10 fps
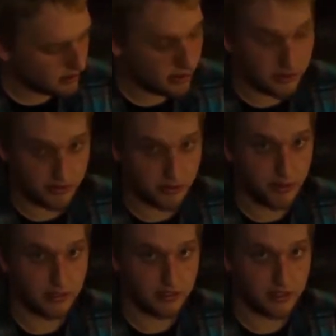until you
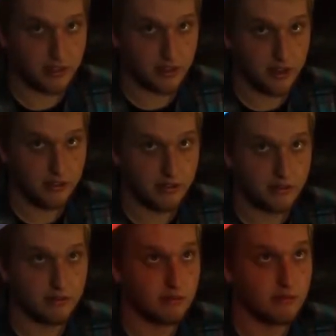press select again,
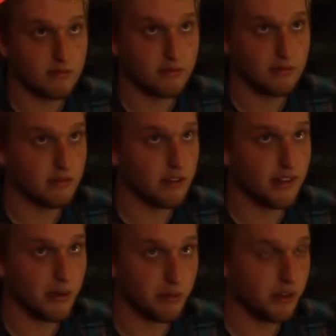and
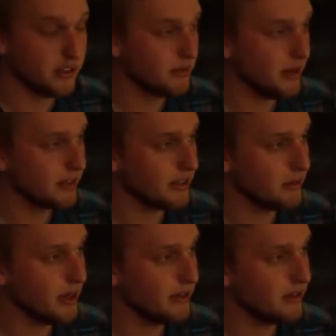that will take you back to the
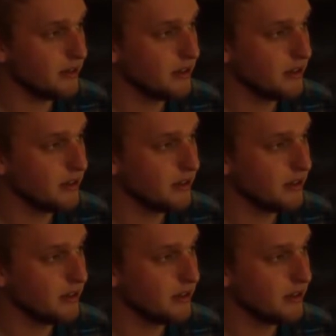menu.